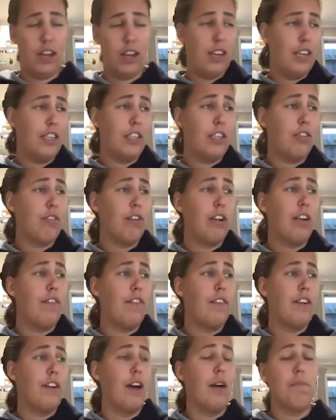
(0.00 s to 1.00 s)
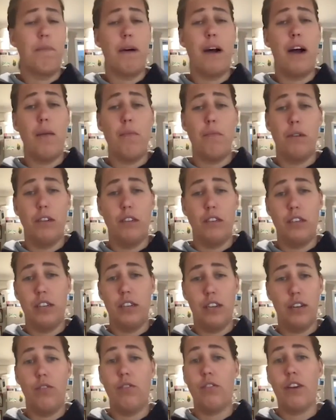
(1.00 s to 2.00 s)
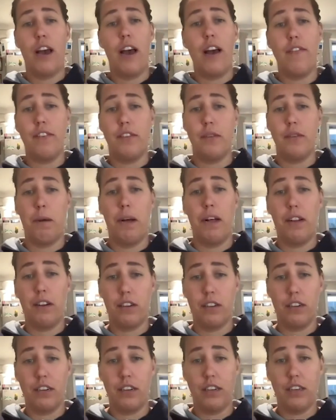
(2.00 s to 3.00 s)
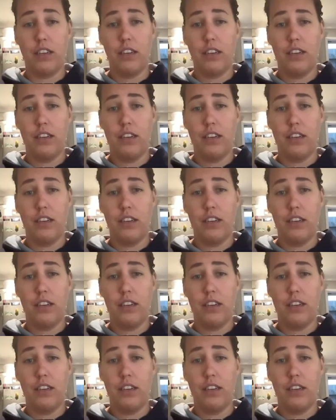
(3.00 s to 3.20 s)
Unless you live in an apartment and all you have is a balcony,